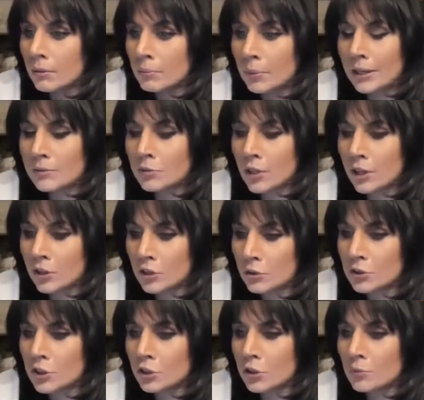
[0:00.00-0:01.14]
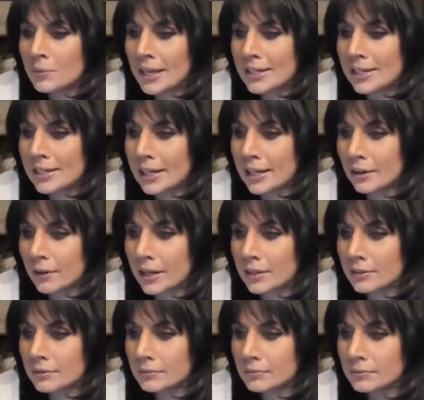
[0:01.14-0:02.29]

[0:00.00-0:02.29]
but on YouTube, they can hear it.